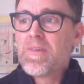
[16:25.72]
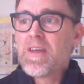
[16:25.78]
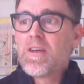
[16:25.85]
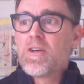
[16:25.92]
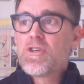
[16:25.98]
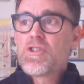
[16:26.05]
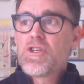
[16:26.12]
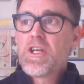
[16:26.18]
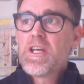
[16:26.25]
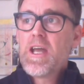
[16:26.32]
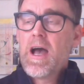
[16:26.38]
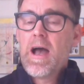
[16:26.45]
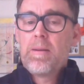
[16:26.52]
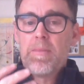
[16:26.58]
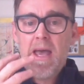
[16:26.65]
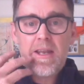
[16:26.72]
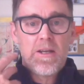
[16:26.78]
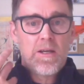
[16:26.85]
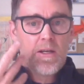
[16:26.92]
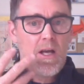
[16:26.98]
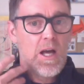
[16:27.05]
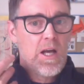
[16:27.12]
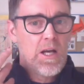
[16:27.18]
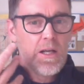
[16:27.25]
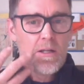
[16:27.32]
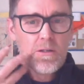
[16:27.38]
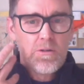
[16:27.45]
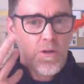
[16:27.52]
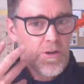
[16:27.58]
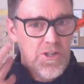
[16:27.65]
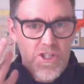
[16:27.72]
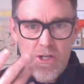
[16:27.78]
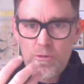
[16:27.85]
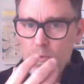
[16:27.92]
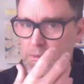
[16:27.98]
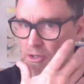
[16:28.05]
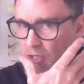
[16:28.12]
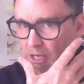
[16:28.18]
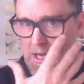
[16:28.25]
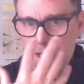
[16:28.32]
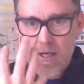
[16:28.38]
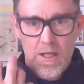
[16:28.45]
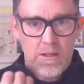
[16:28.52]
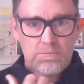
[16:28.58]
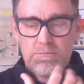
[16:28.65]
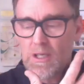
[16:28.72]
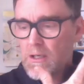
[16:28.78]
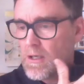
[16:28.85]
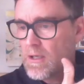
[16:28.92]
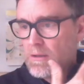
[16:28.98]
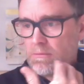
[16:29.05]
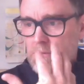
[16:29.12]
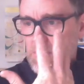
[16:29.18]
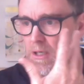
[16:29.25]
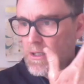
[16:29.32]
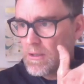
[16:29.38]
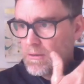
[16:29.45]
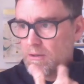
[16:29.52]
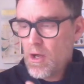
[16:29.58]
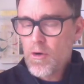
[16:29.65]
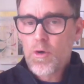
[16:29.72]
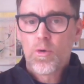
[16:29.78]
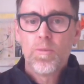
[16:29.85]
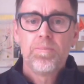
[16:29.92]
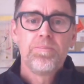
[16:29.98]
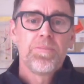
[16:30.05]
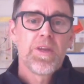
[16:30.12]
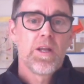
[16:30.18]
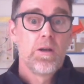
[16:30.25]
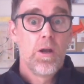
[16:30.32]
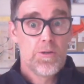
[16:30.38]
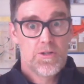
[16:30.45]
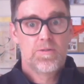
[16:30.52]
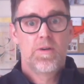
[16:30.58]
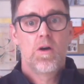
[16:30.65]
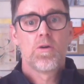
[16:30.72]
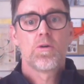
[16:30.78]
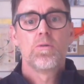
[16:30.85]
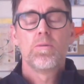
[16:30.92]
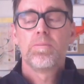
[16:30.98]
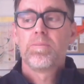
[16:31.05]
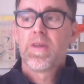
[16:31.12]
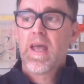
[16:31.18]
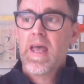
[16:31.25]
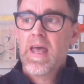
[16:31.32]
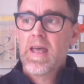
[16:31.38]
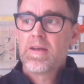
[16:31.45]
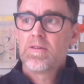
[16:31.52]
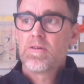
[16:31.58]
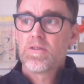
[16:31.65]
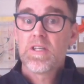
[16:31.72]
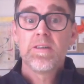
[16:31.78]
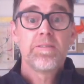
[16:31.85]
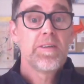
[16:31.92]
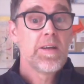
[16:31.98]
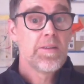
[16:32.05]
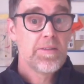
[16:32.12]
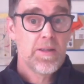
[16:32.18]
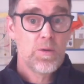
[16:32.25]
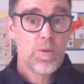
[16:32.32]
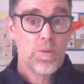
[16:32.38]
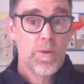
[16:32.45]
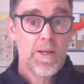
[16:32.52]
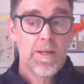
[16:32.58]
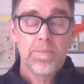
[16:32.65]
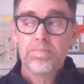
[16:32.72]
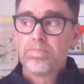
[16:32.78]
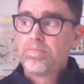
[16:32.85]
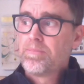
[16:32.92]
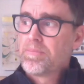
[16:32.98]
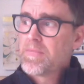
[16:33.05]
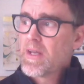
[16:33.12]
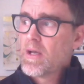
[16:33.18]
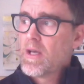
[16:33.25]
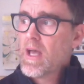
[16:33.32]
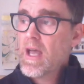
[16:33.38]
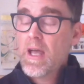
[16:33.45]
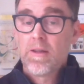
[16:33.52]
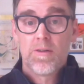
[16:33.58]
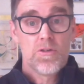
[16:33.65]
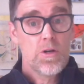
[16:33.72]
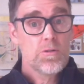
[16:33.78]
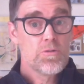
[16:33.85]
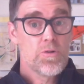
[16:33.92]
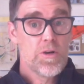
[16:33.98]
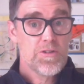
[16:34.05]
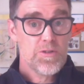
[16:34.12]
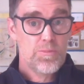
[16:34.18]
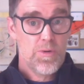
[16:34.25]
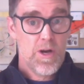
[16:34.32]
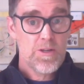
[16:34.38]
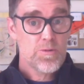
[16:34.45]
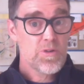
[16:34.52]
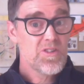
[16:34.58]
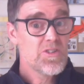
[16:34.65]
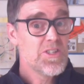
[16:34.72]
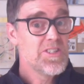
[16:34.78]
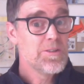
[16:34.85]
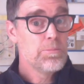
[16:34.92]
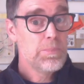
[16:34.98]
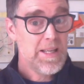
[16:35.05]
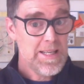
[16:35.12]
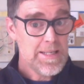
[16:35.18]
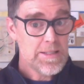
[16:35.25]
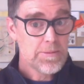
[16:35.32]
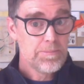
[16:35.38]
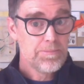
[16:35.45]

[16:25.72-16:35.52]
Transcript: she had not a general, but she had a local, lots of local, and didn't feel a thing when it went in. And the doctor was quite surprised because she didn't bleed.